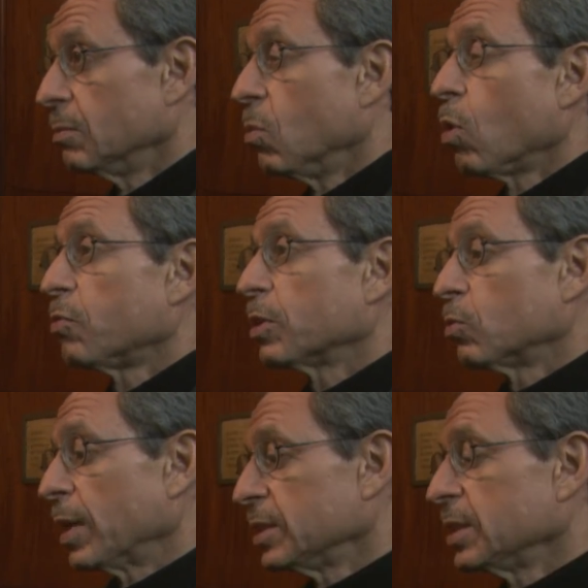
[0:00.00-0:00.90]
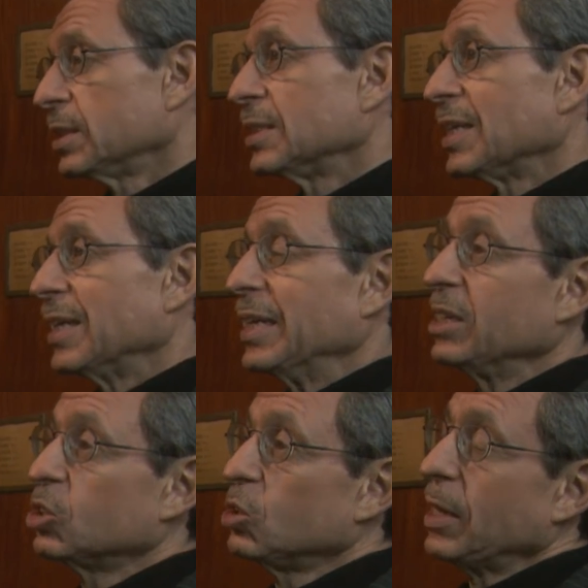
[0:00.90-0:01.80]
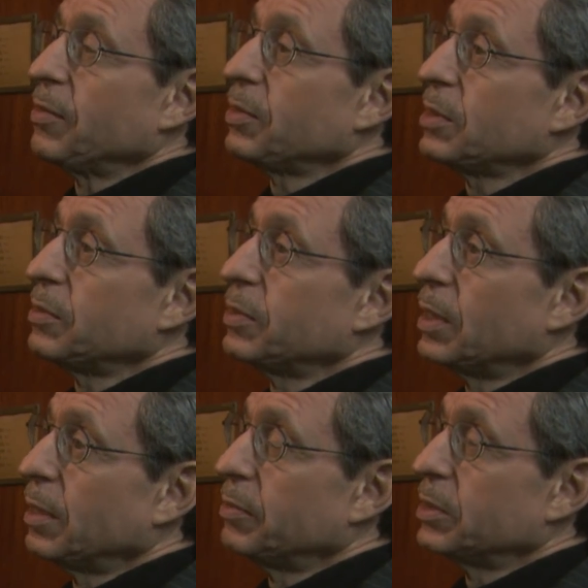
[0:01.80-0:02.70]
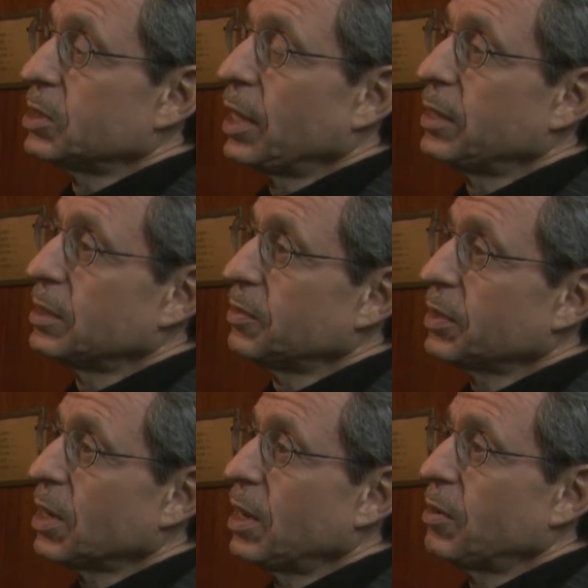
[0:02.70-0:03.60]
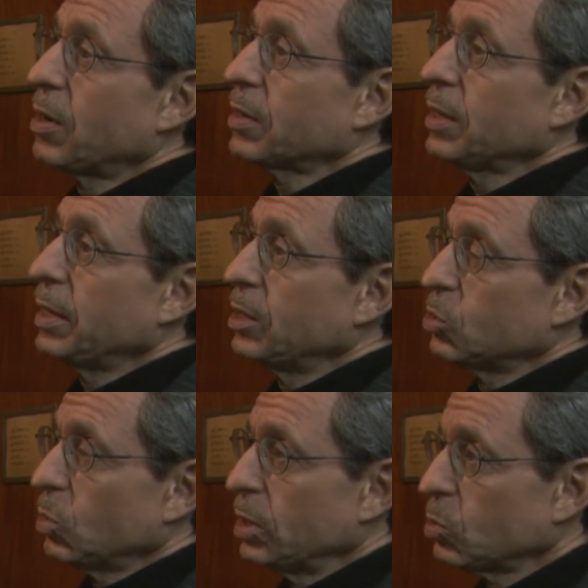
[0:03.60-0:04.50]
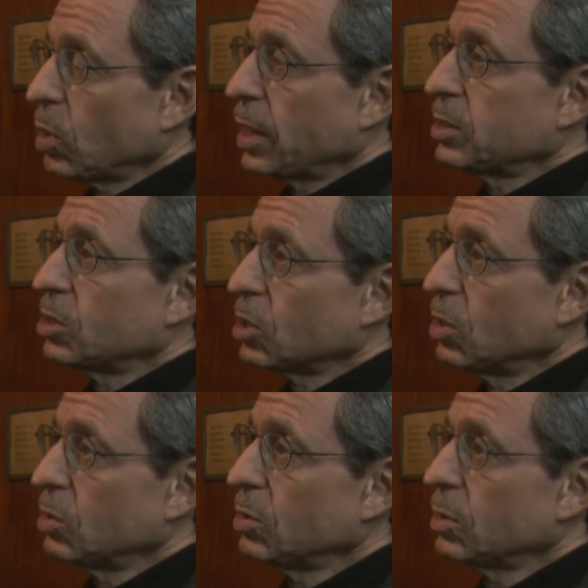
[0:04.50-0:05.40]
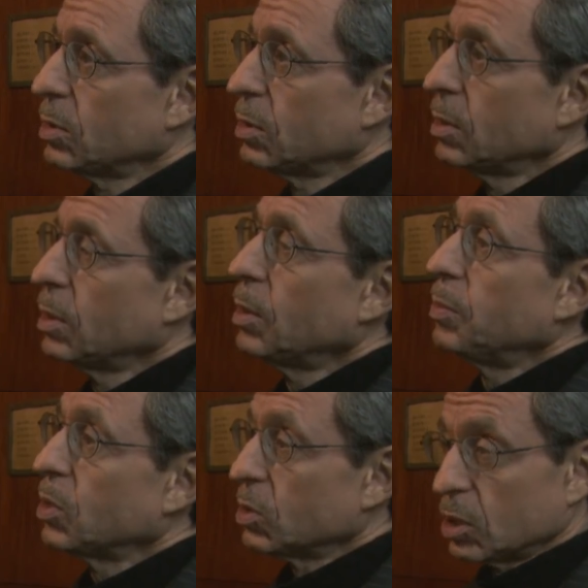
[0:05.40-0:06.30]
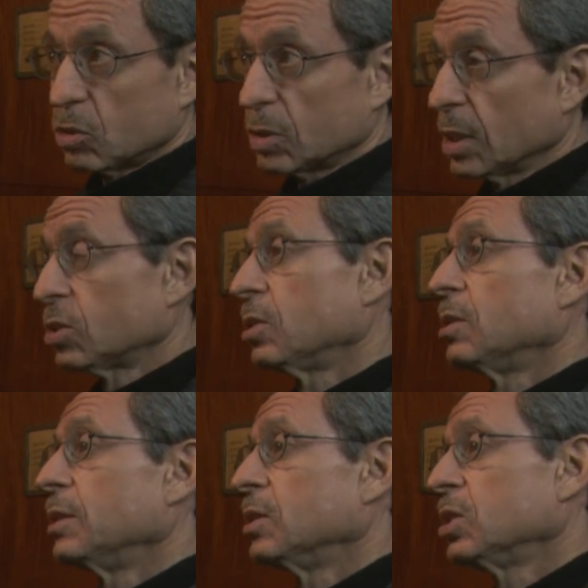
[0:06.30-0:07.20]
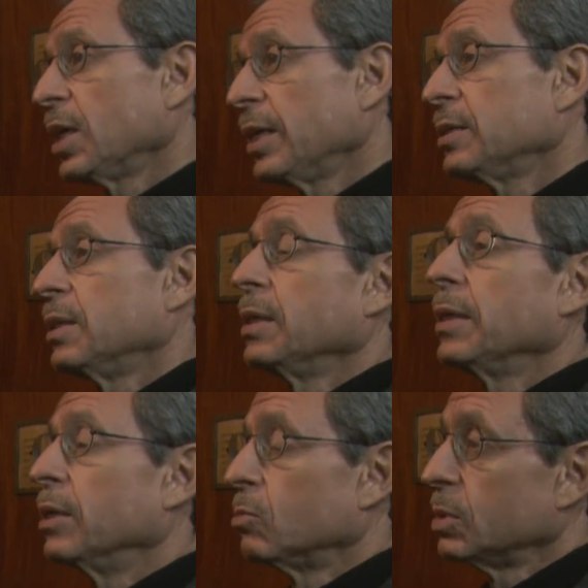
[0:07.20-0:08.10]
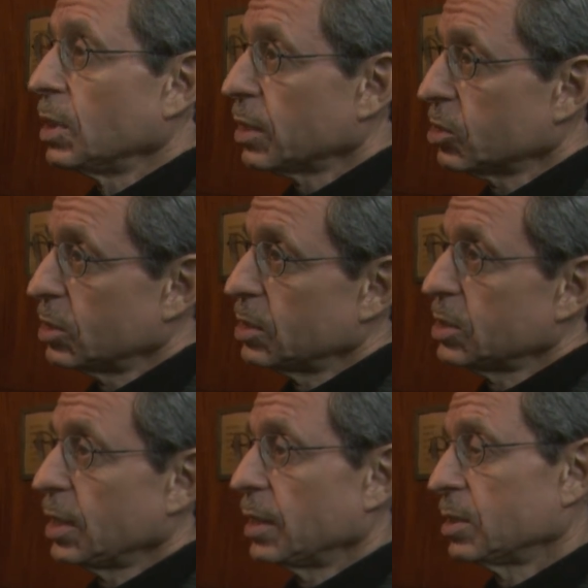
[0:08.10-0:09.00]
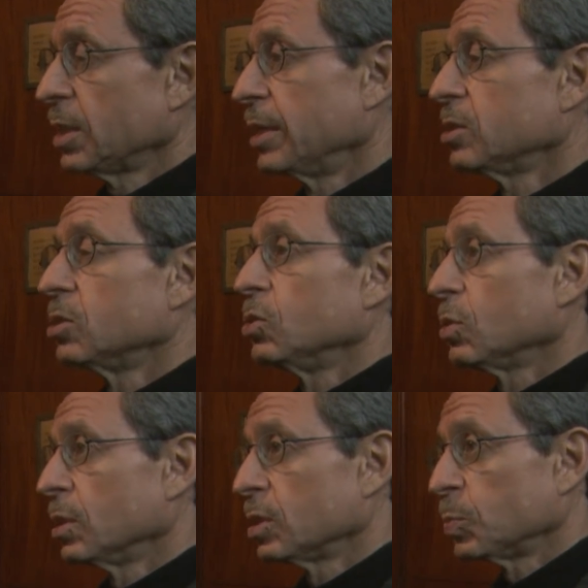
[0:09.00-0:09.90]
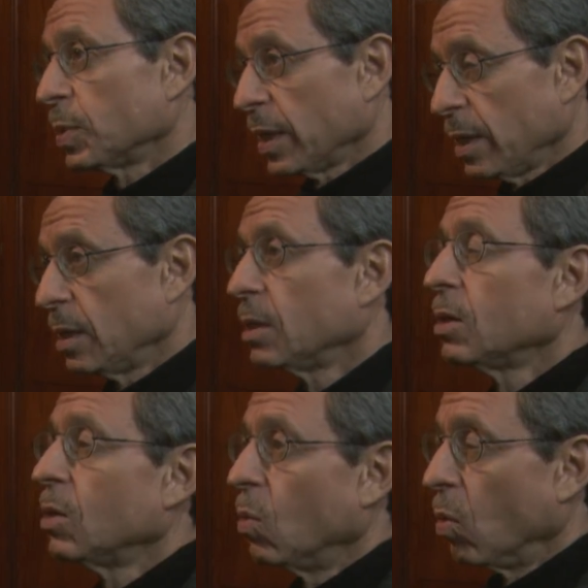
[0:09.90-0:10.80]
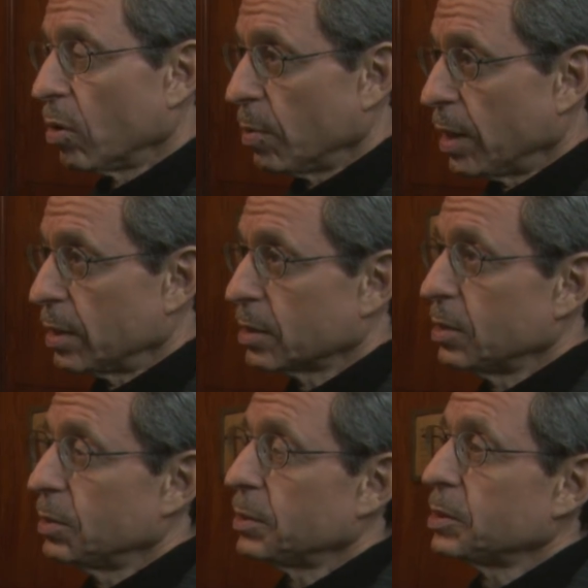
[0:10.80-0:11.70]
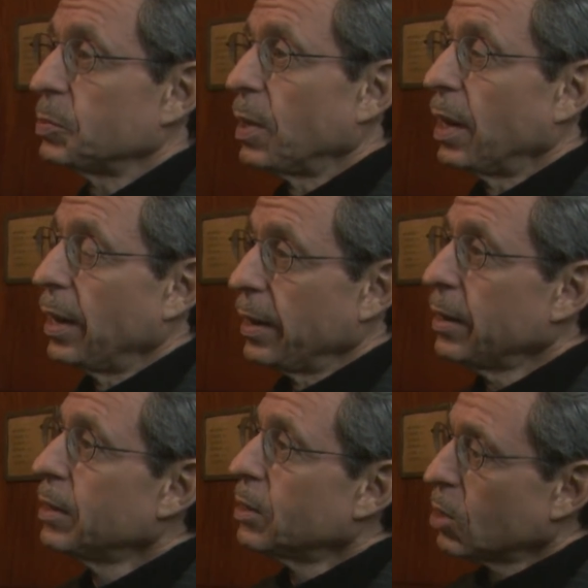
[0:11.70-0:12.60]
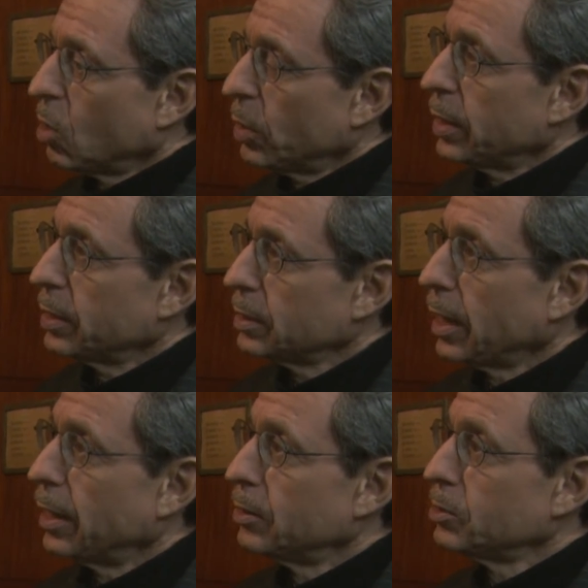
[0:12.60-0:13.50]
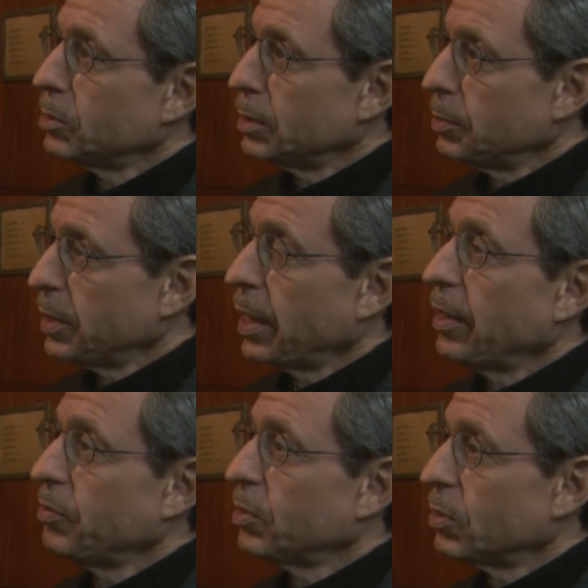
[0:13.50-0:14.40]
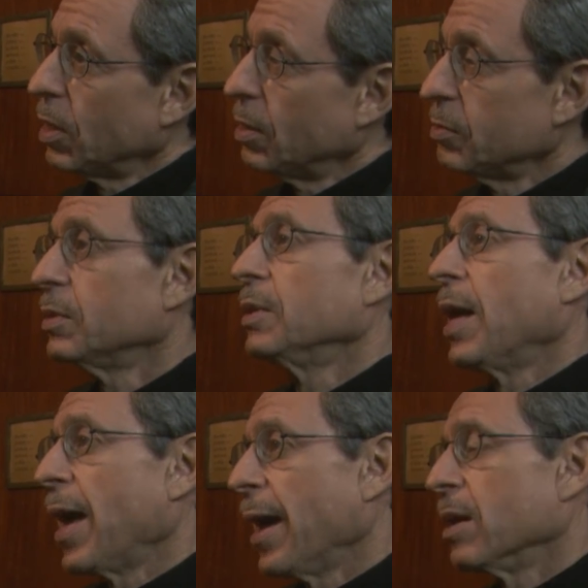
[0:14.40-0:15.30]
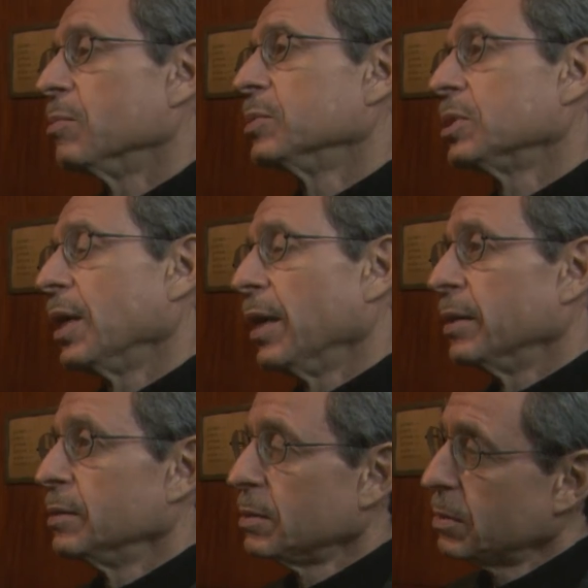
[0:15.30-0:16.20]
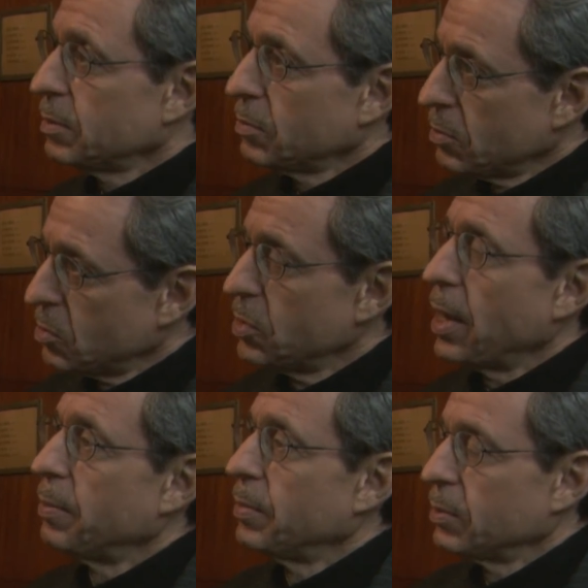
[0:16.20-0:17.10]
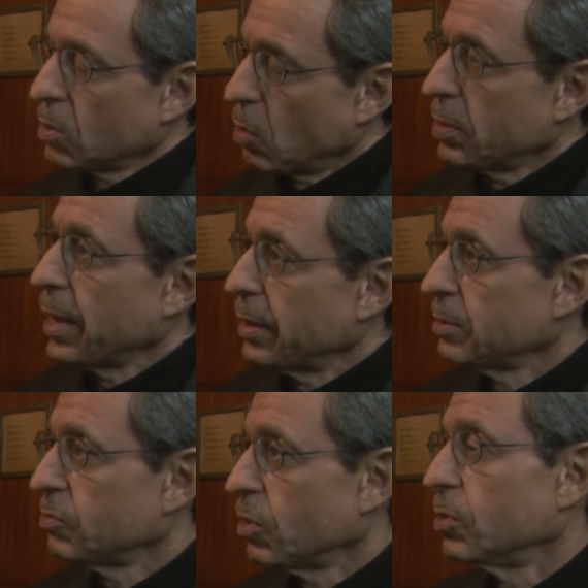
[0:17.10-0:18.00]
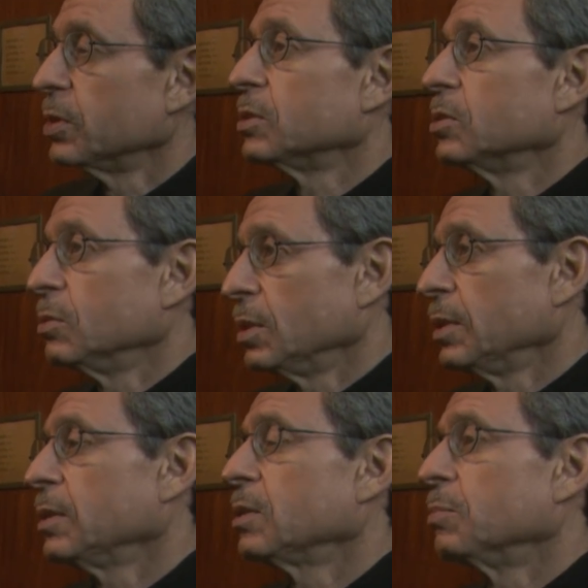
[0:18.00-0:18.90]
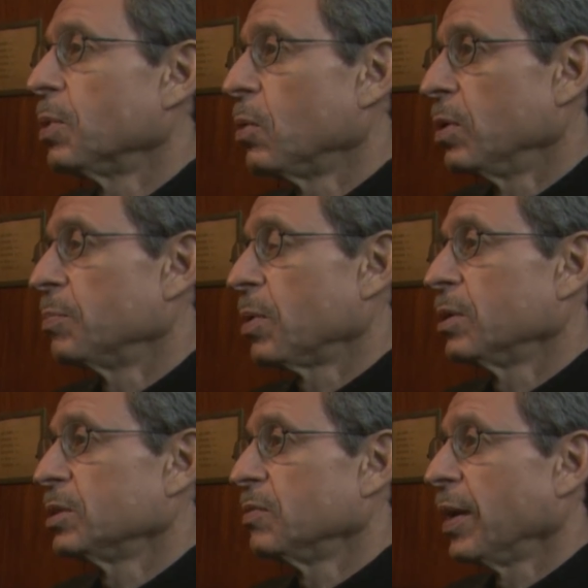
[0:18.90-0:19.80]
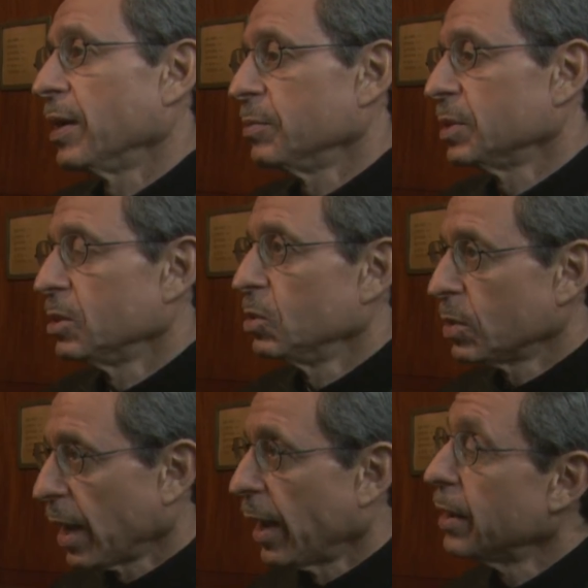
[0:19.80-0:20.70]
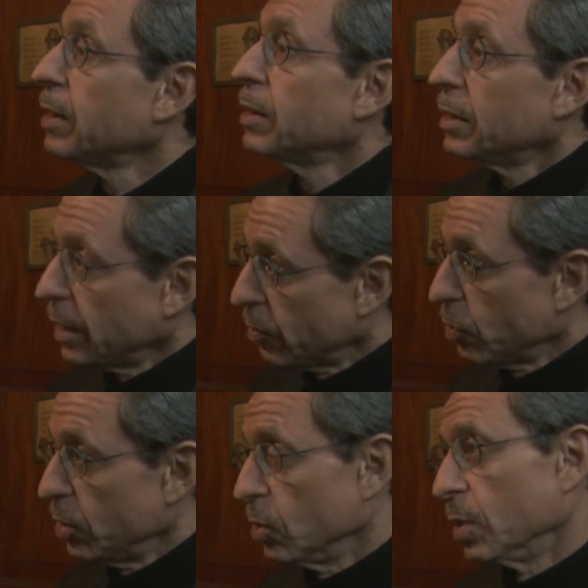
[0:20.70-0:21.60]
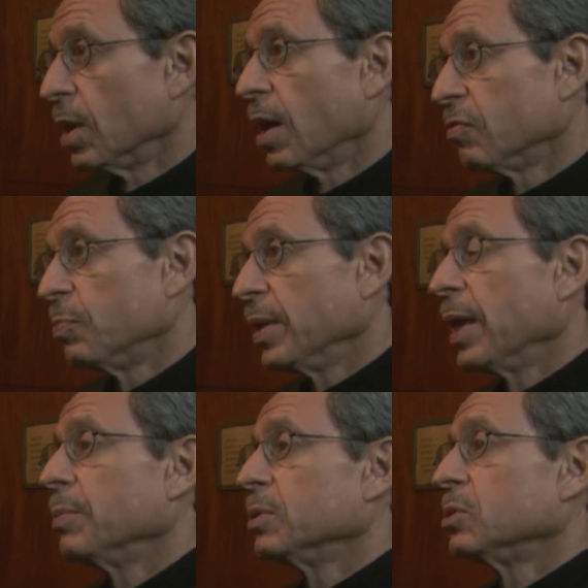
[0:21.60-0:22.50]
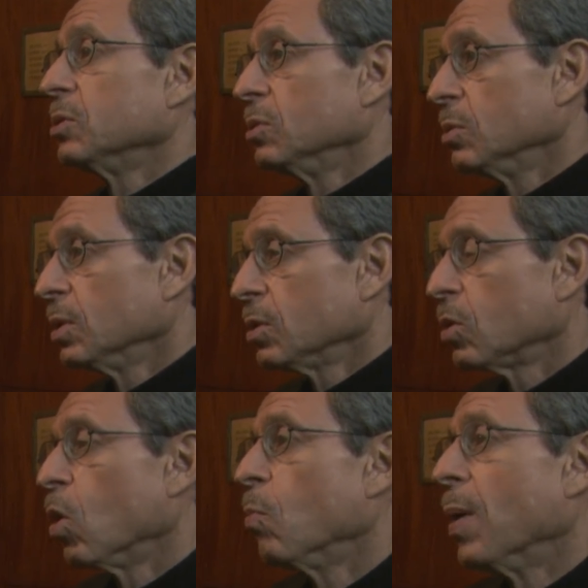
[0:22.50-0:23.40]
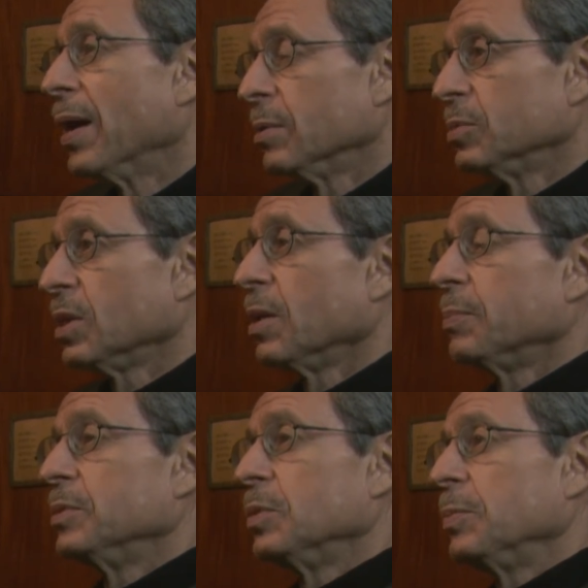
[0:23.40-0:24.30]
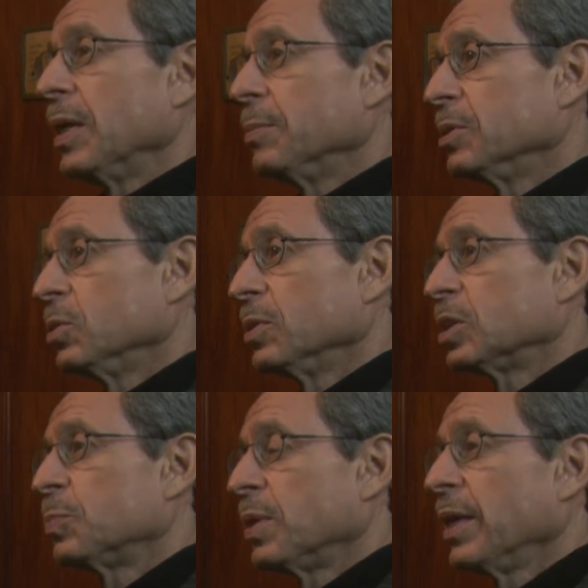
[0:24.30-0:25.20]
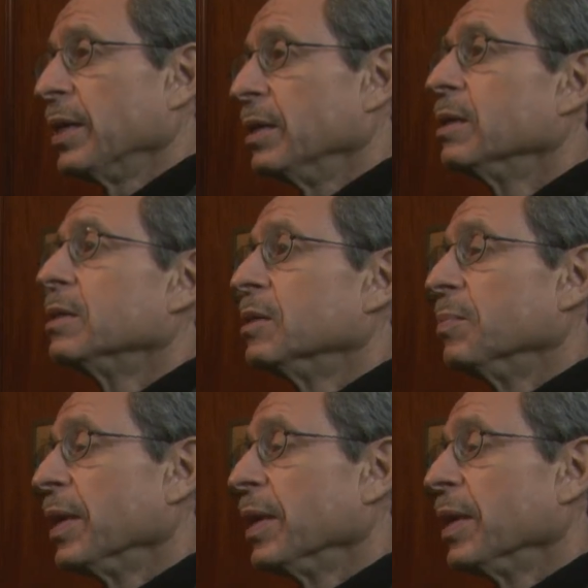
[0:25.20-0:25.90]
morphic resonances at each level of the of the scientific hierarchy. Each each one has its own. Yes. Because the traditional understanding, in a reductionist sense, is you can explain water molecules by going down to the behavior of atoms and them going then further to the component parts of atoms. And you can, if we knew enough, be able to go bottoms up and to be able to explain the